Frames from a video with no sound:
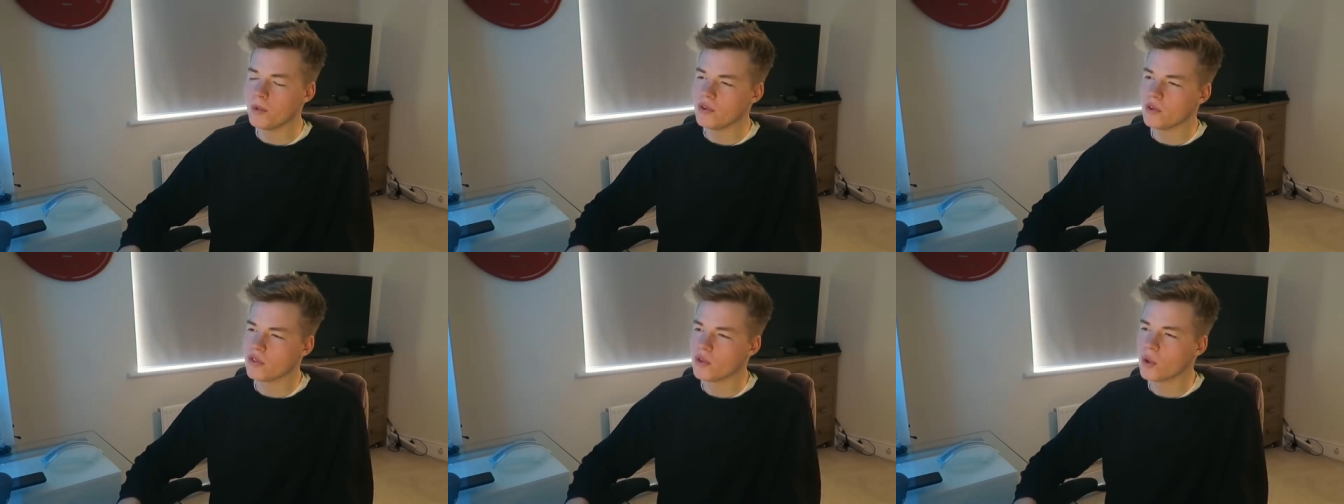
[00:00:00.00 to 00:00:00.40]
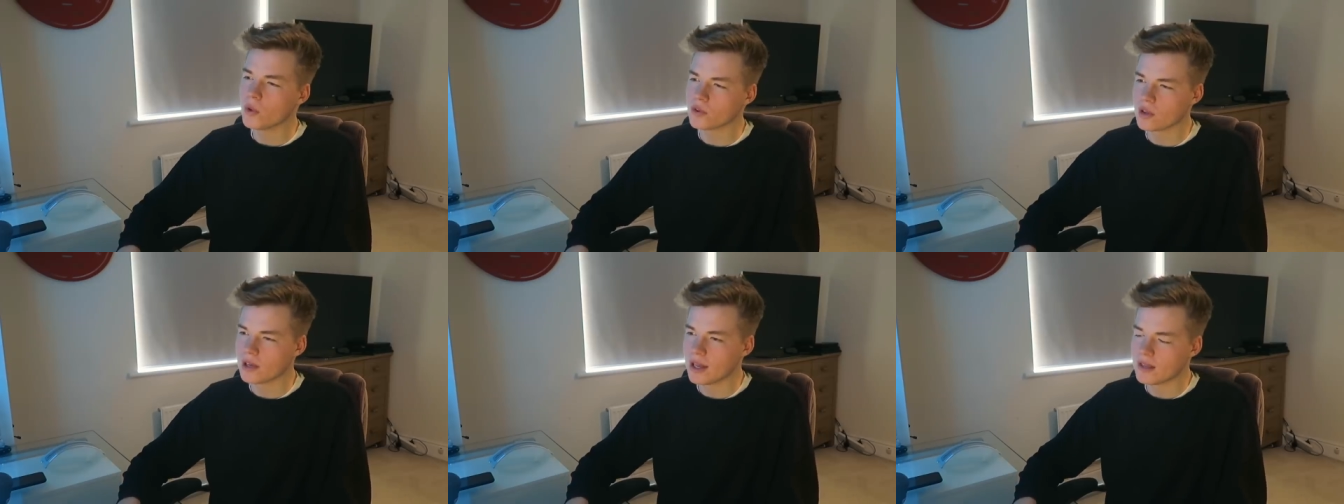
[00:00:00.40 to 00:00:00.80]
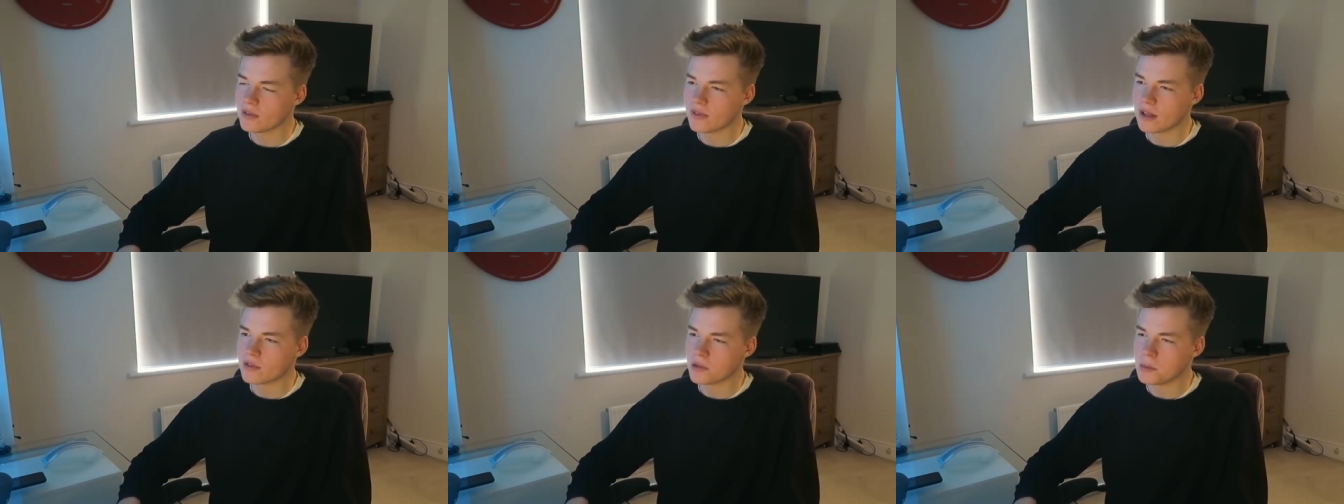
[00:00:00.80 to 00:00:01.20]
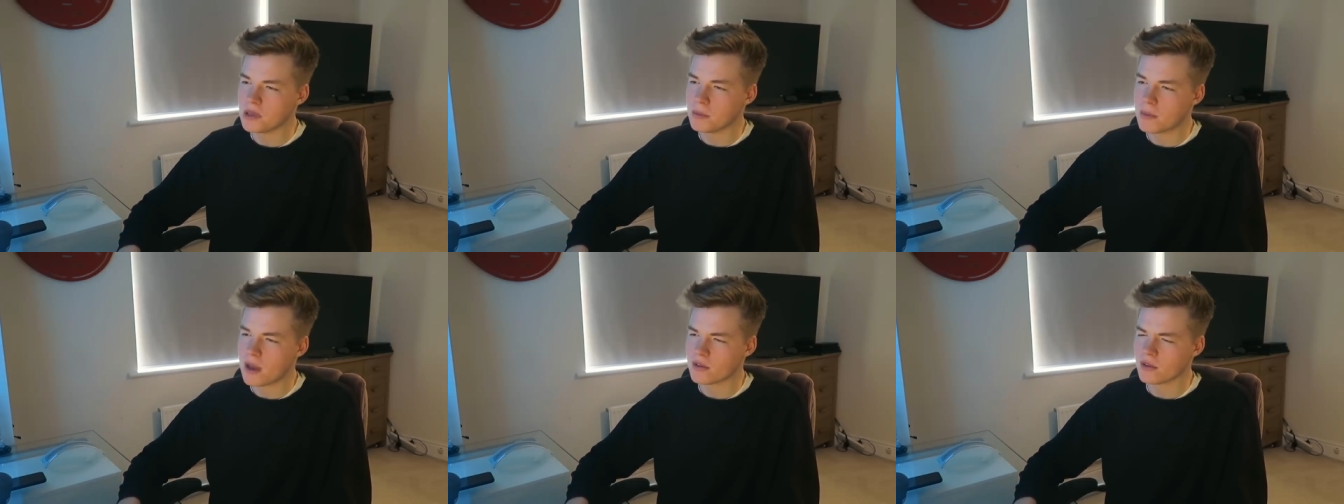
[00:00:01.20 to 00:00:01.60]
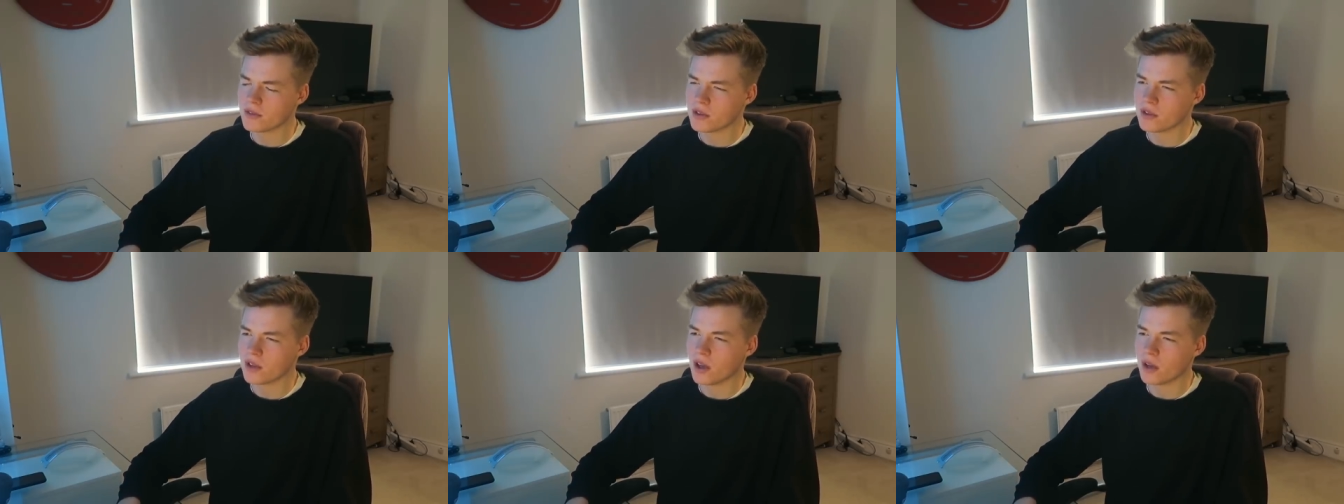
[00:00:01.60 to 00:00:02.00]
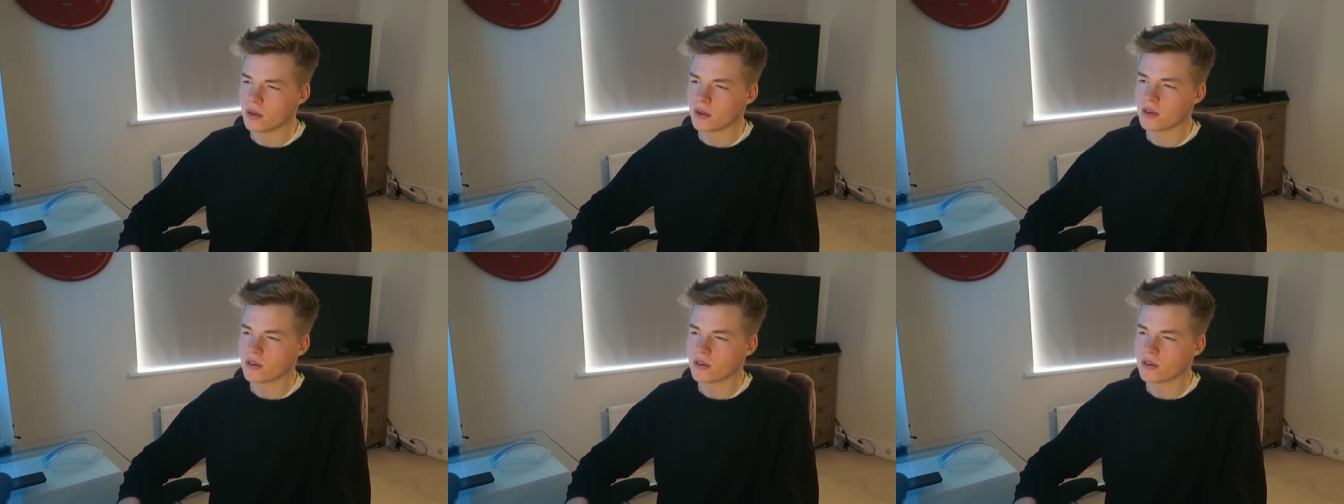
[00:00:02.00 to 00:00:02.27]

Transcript: What were your thoughts on Glenza Antrim in the Mayor's Novices Hurdle?